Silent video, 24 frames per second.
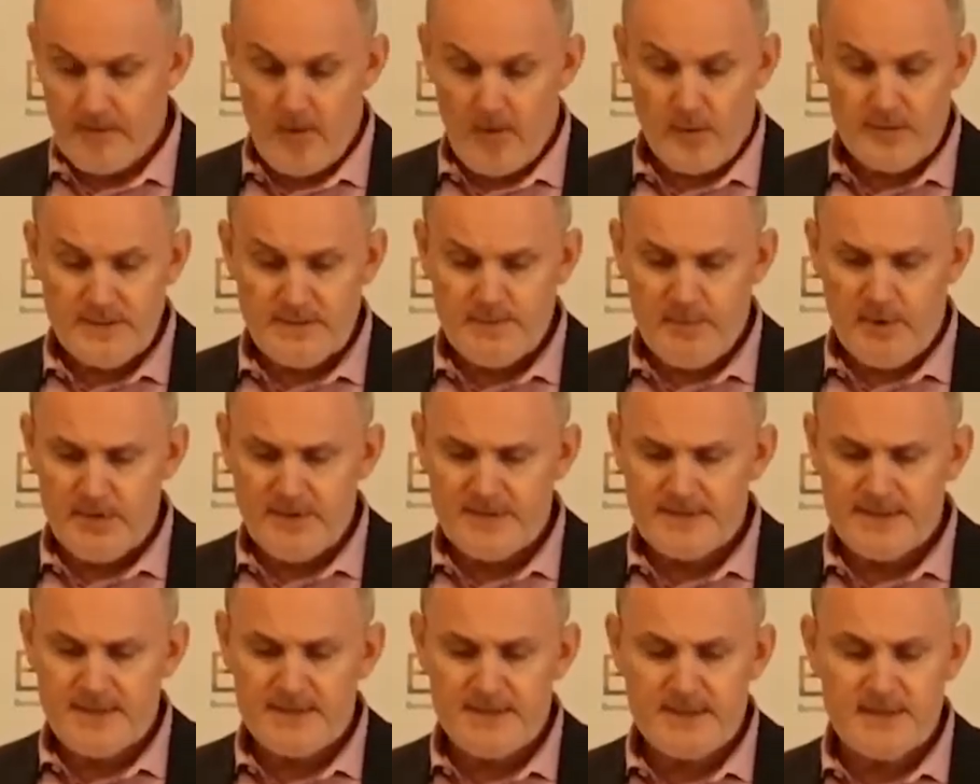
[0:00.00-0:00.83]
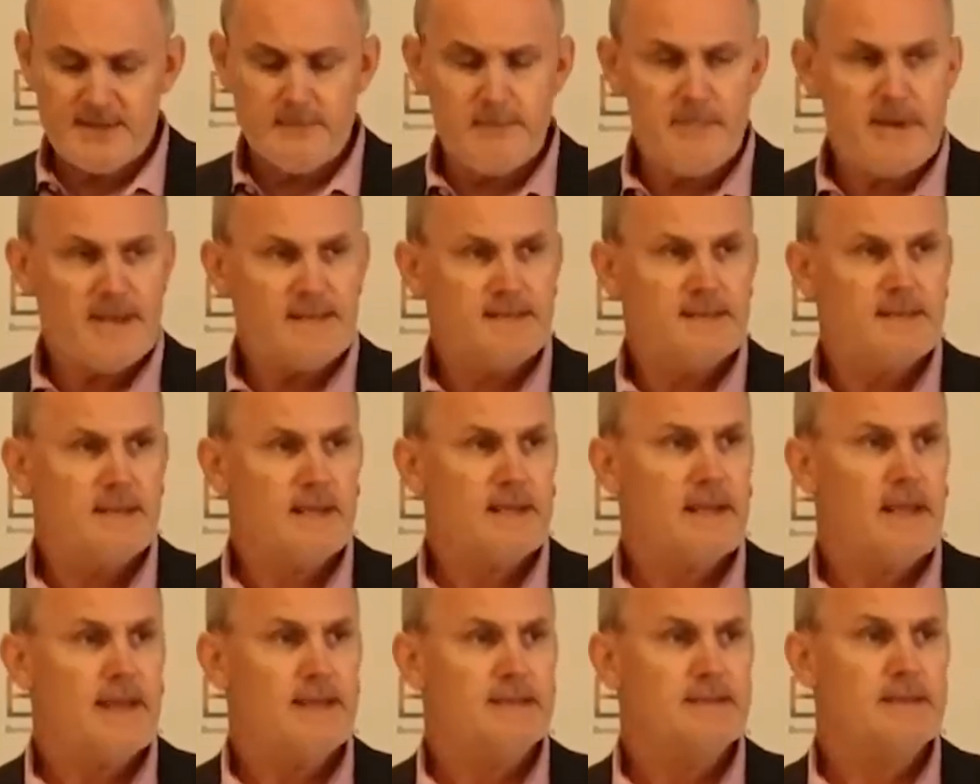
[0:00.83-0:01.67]
Austbrokers is a
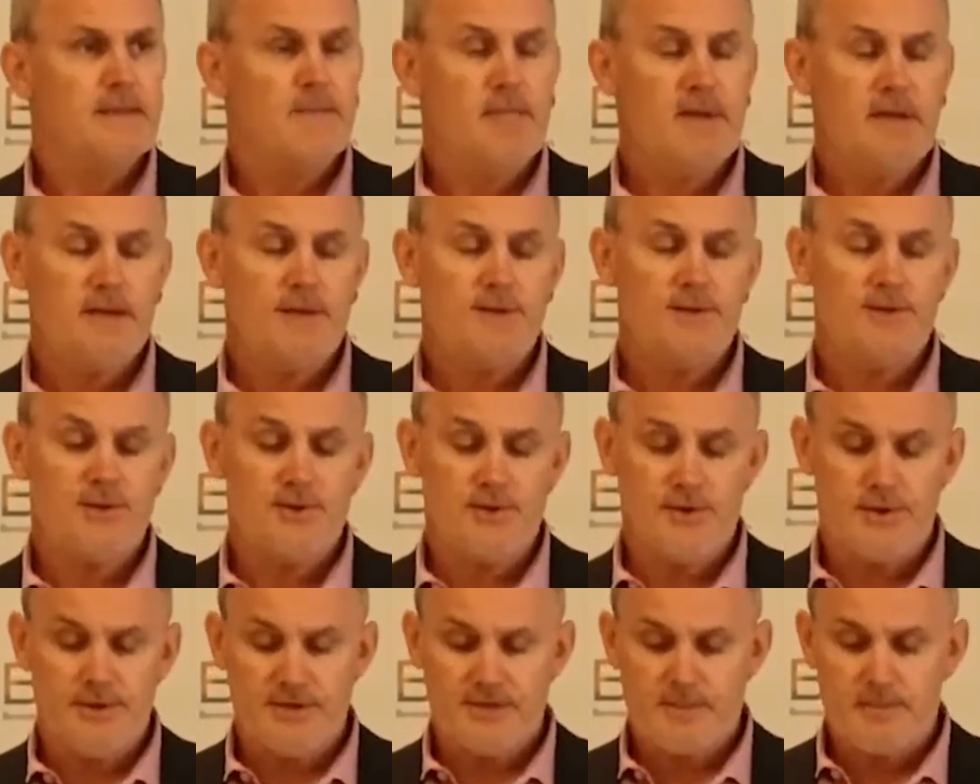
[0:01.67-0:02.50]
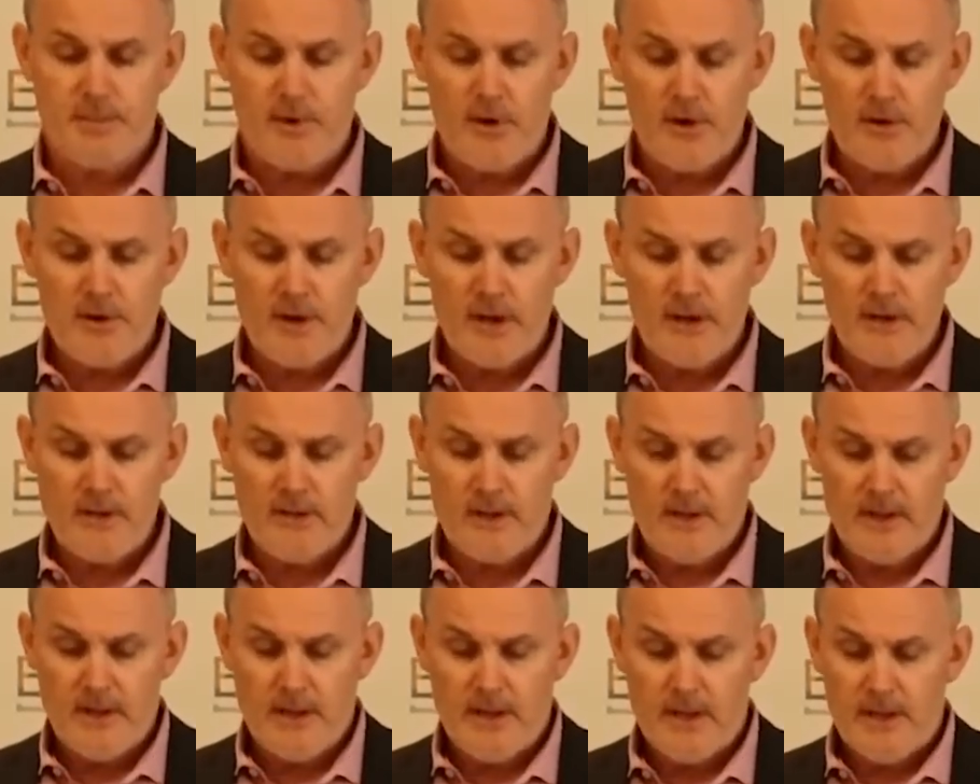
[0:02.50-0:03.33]
domestic SME insurance broker.
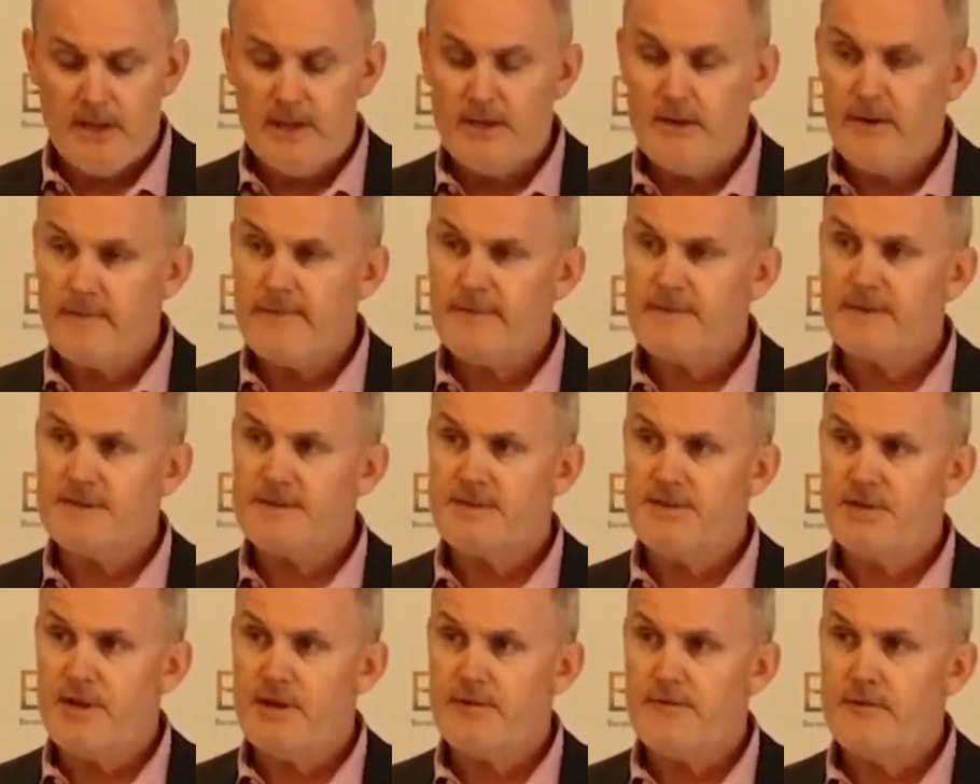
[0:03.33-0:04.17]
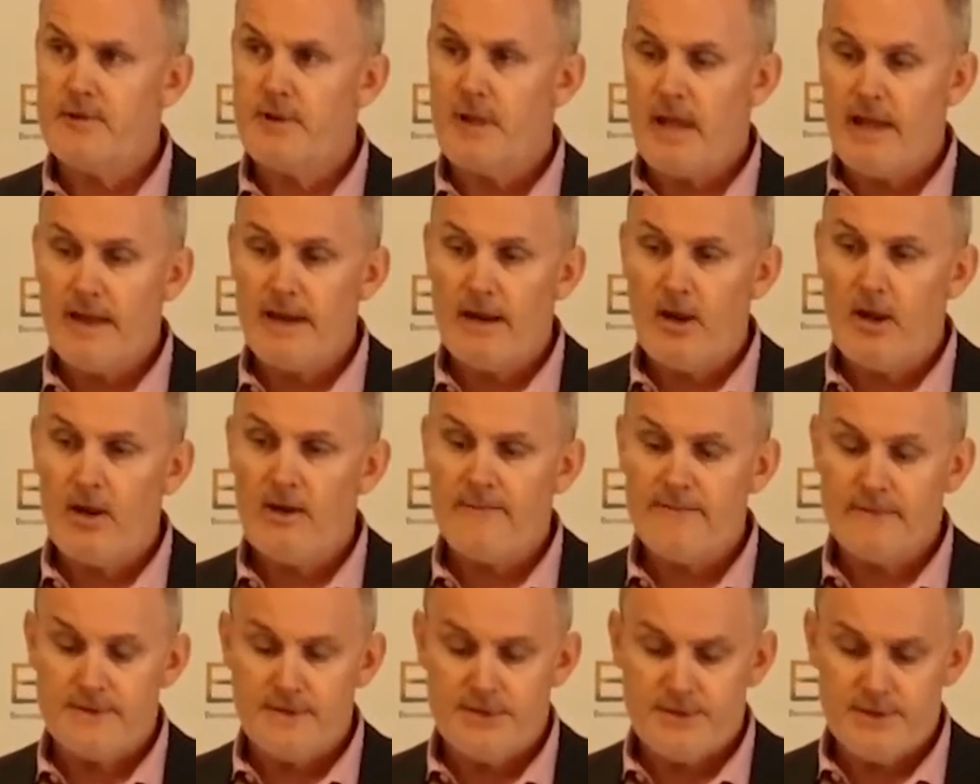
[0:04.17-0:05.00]
It offers general and
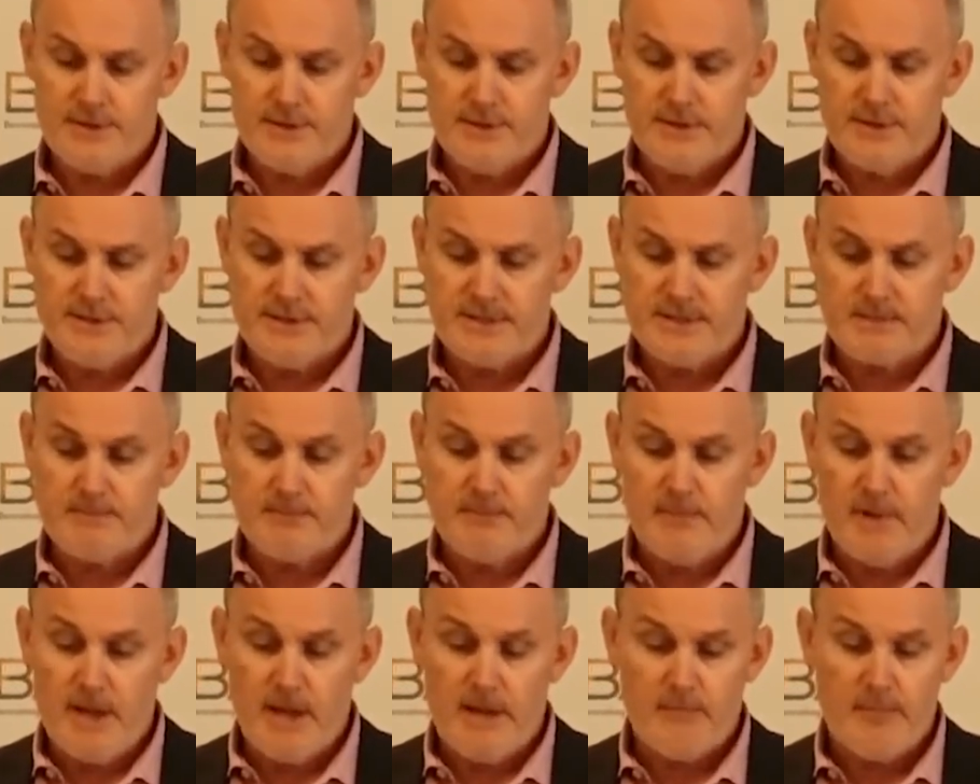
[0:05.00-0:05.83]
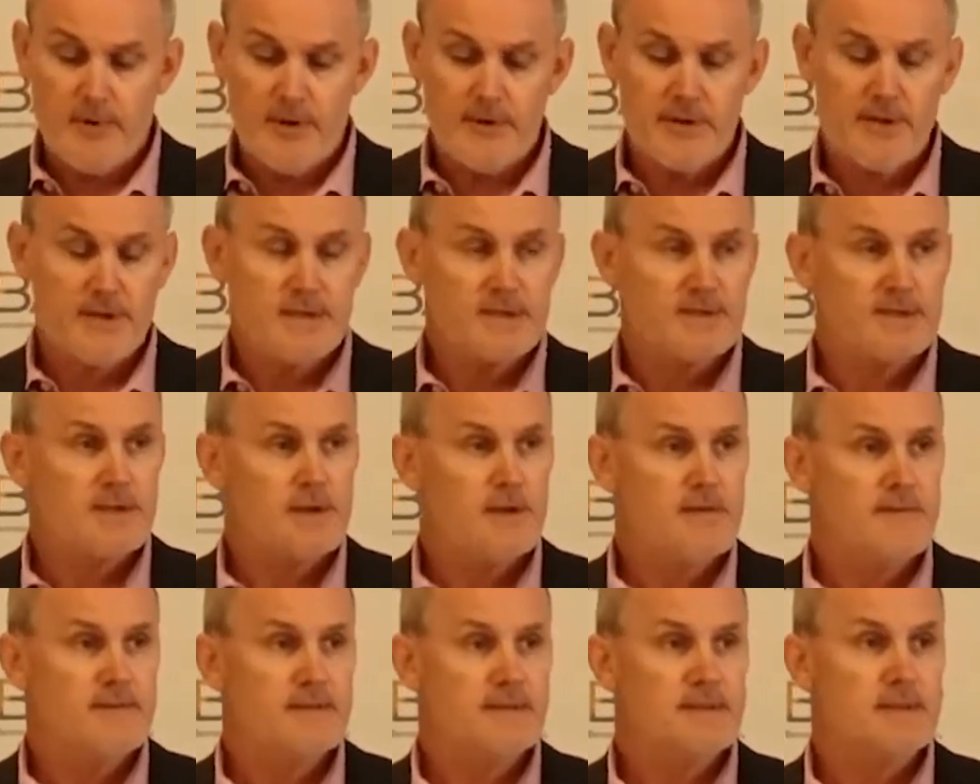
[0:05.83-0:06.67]
life insurance broking
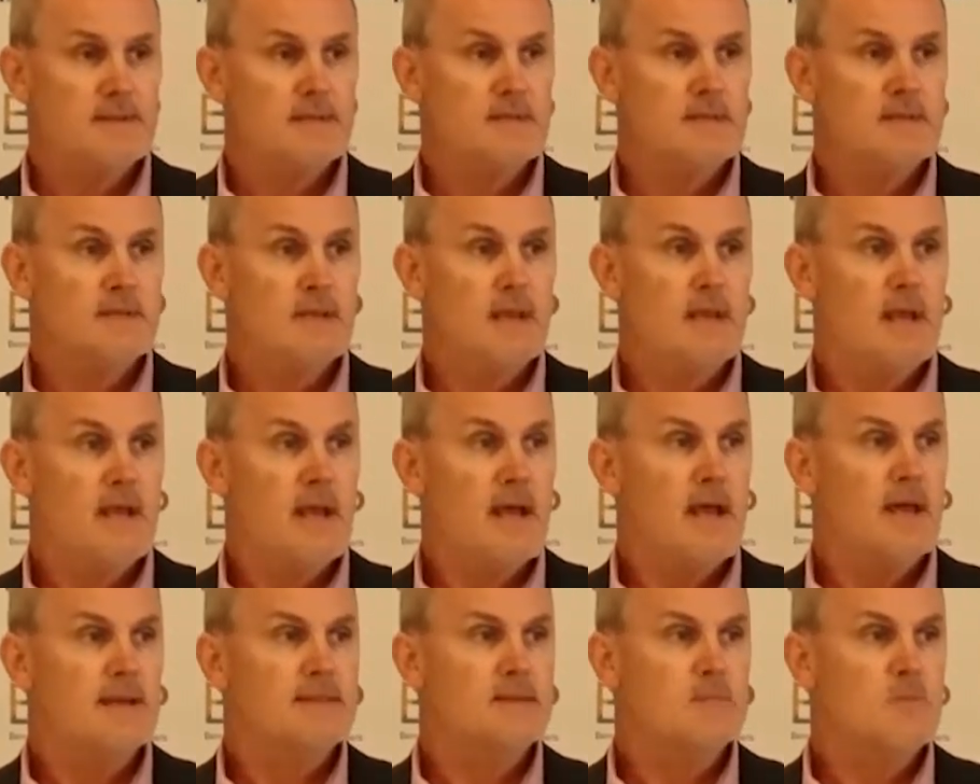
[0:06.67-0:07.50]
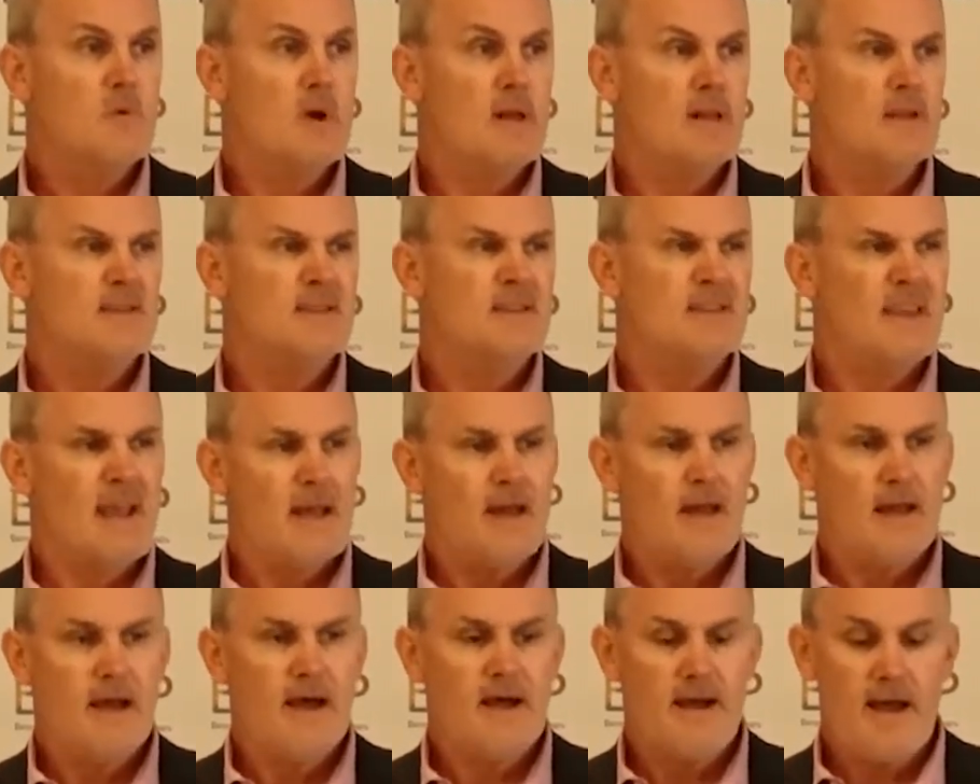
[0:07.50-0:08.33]
services, as well as
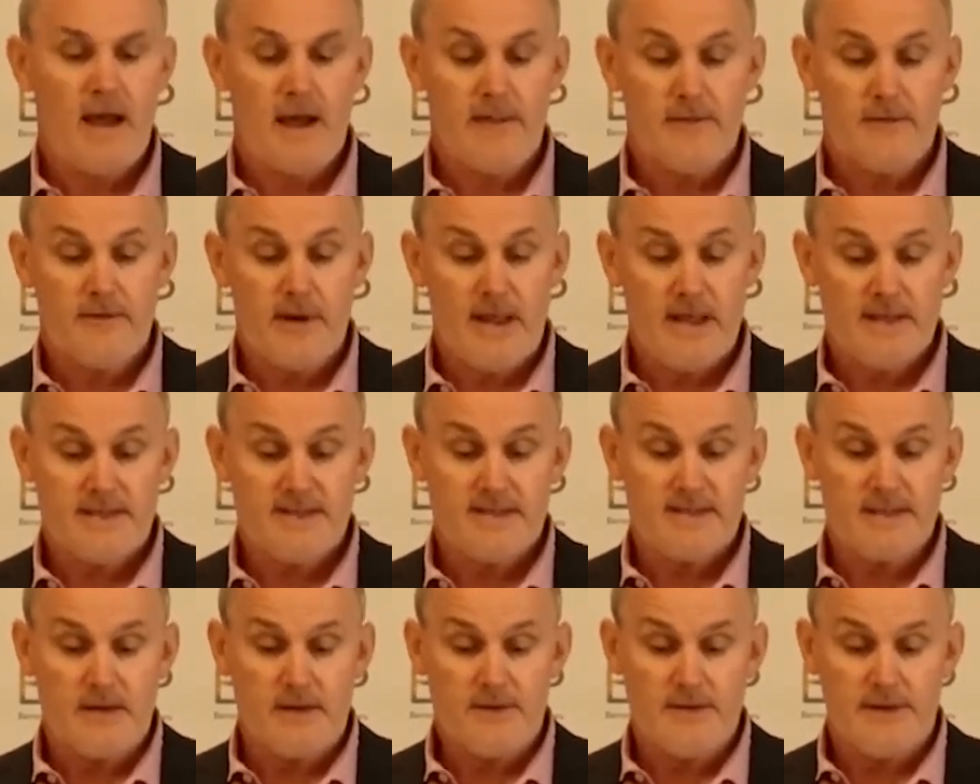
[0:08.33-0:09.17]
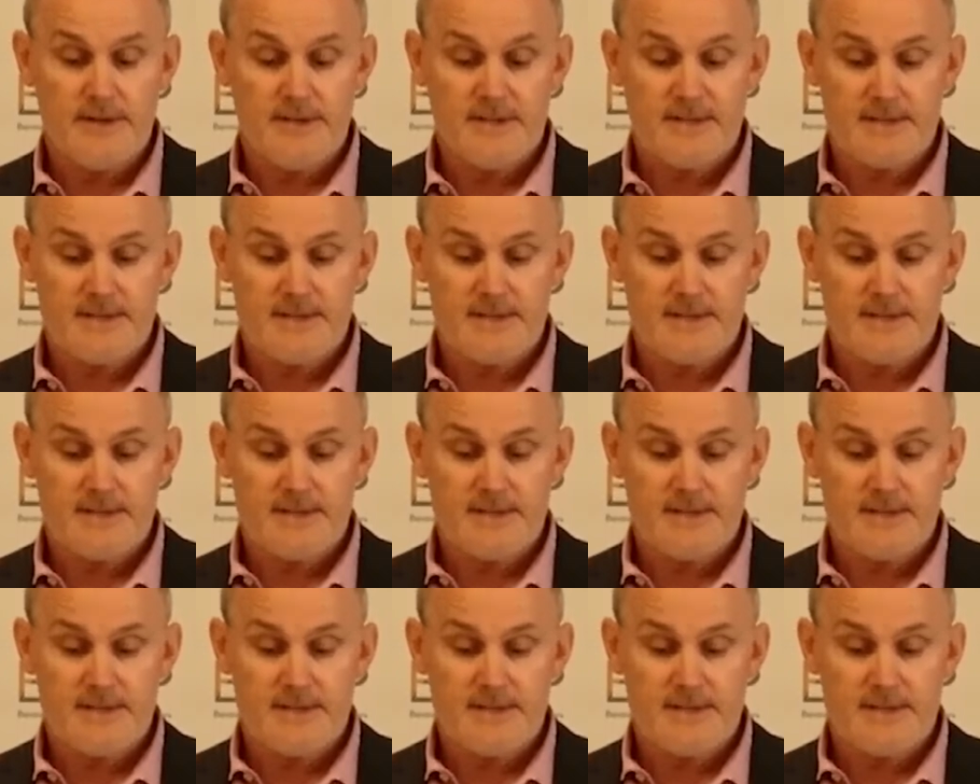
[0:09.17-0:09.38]
other ancillary